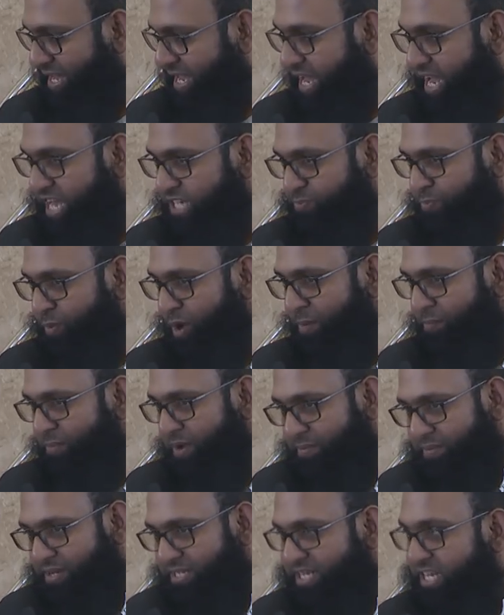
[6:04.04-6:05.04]
His
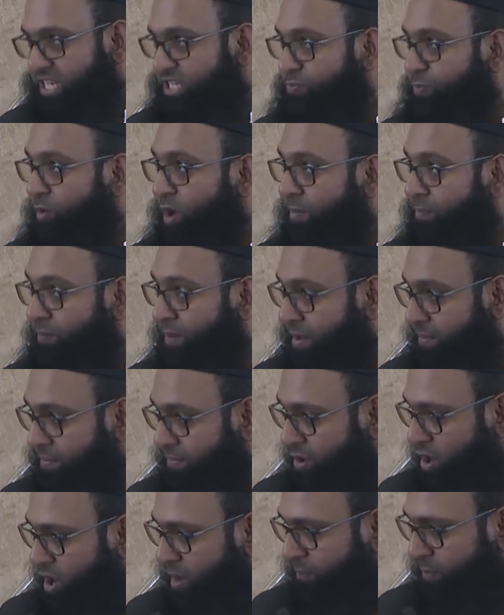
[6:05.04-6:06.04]
problem is his
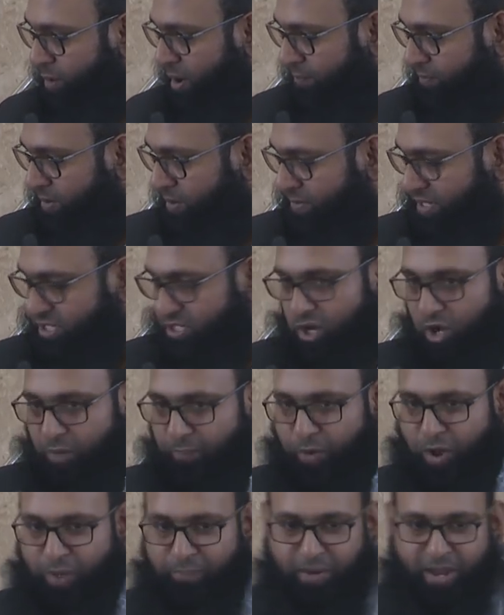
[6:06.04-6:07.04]
problem. Your problem is your
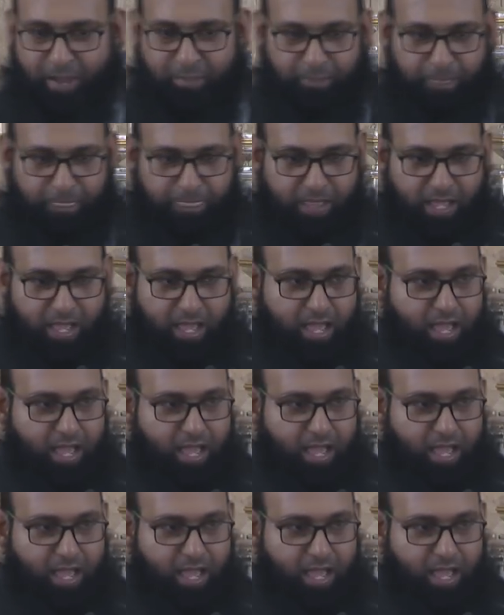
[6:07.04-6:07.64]
problem.